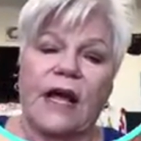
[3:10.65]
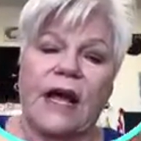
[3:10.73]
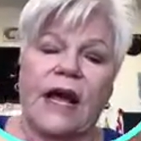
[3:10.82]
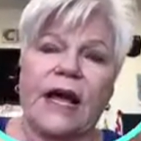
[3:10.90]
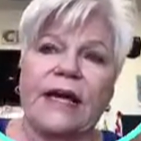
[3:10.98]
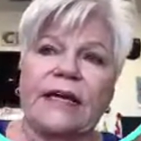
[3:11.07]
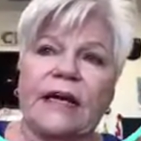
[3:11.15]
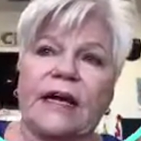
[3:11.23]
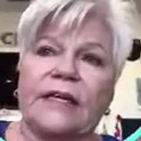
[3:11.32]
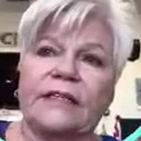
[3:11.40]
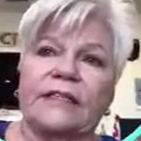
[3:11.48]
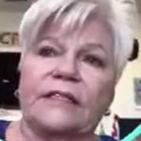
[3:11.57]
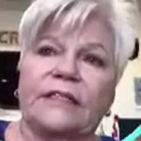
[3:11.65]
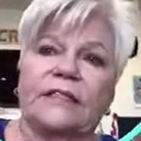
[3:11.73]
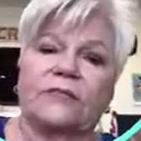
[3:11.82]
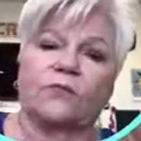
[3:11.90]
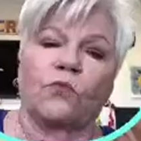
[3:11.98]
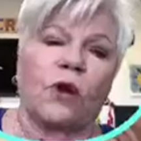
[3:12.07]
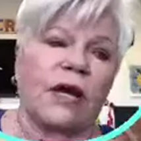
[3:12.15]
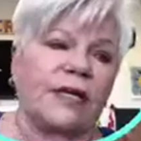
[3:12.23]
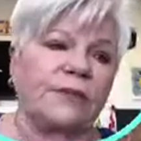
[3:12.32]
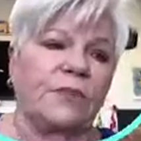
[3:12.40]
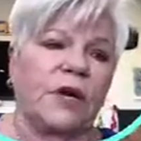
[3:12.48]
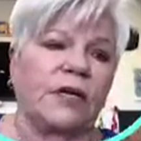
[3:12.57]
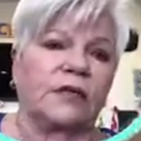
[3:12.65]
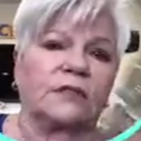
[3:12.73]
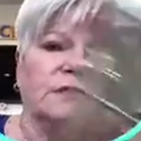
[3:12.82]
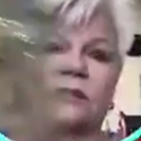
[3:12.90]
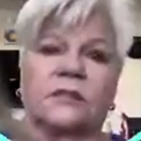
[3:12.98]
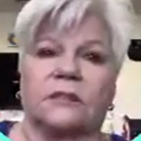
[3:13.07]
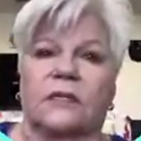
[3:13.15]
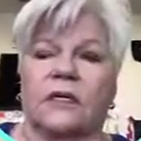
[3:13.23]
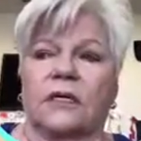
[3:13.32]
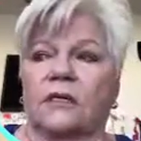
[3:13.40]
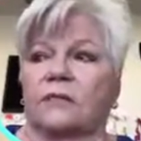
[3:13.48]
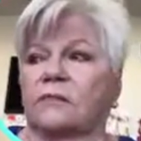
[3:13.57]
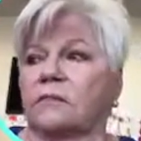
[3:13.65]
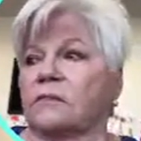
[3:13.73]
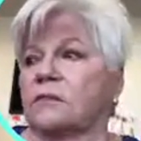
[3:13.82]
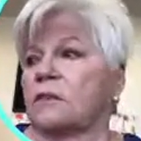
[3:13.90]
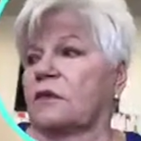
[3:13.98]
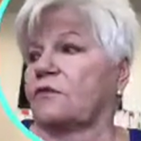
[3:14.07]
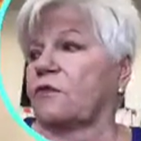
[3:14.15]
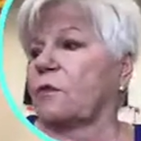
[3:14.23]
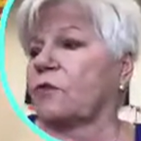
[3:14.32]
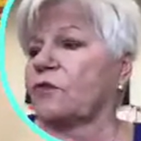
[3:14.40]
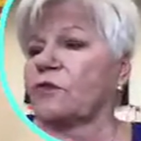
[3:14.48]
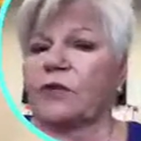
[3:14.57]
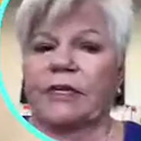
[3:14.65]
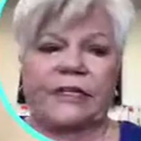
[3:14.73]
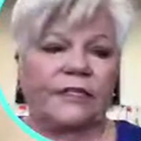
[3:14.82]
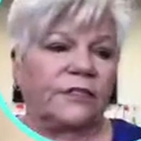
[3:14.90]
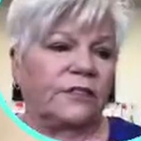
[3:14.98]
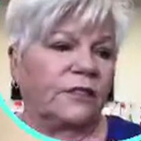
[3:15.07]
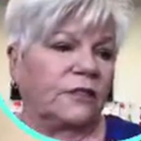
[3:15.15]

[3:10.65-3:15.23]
I got these wine bottles from a friend